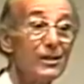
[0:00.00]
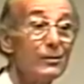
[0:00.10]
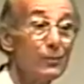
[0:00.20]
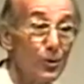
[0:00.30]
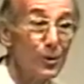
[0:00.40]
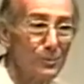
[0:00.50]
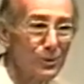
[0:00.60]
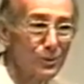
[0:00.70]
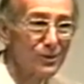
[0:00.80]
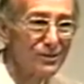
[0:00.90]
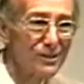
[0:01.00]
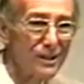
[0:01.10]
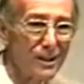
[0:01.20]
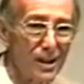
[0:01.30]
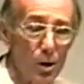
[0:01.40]
in forms.
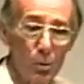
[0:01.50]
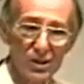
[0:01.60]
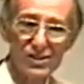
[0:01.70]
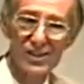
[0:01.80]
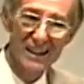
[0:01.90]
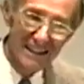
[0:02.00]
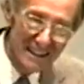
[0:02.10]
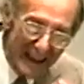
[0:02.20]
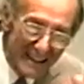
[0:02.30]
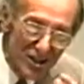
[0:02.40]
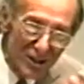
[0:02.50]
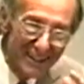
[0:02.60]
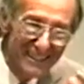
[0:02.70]
What's the connection